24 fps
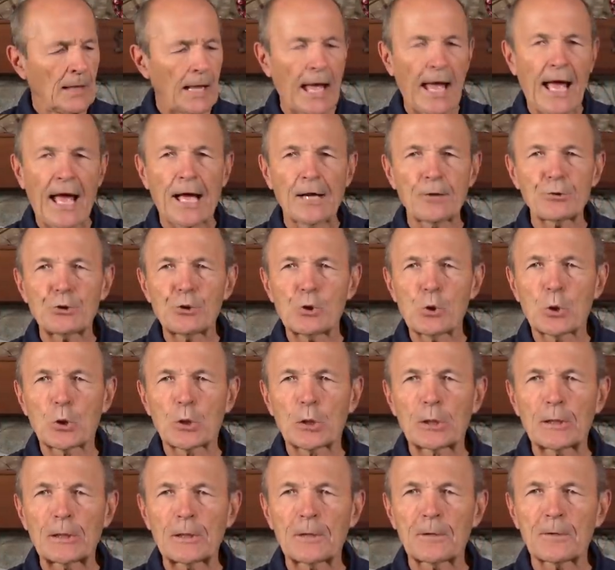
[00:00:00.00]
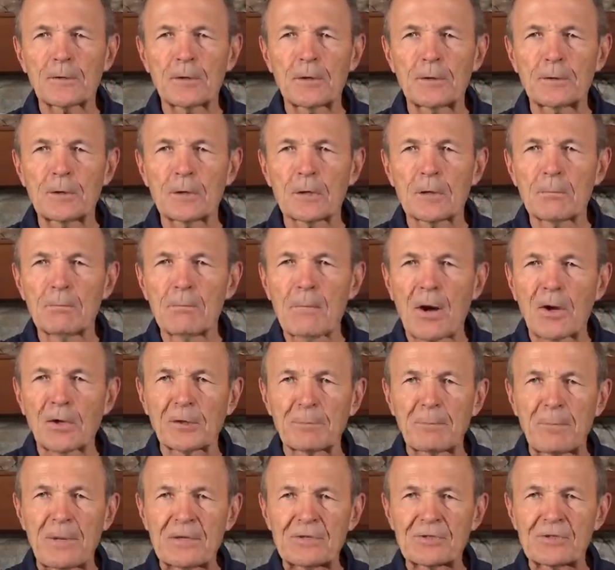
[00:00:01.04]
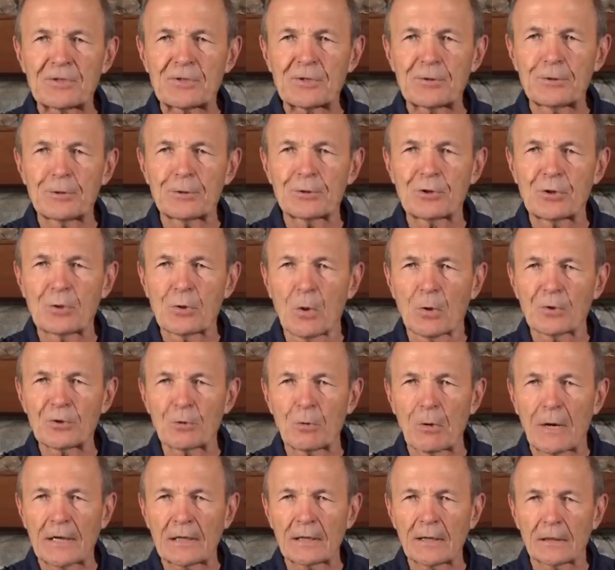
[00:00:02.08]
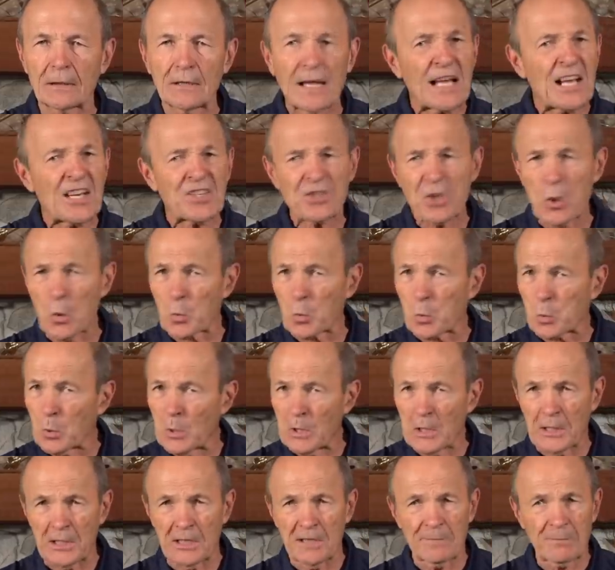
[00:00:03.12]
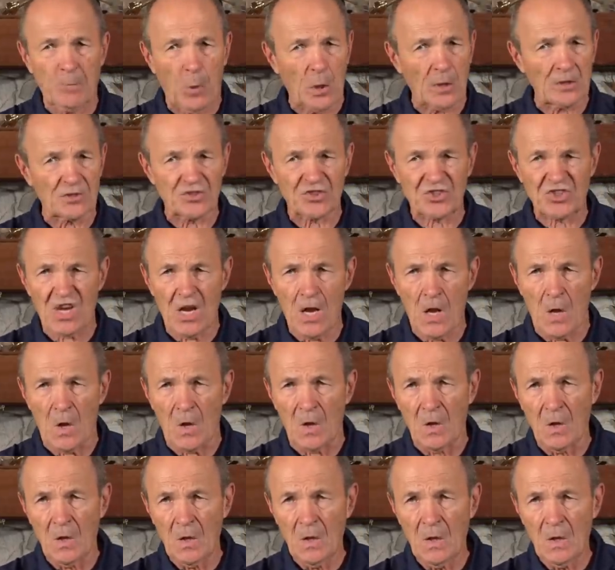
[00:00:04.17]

as you clear your mouthpieces and your two-hose regulator. That's a really important skill.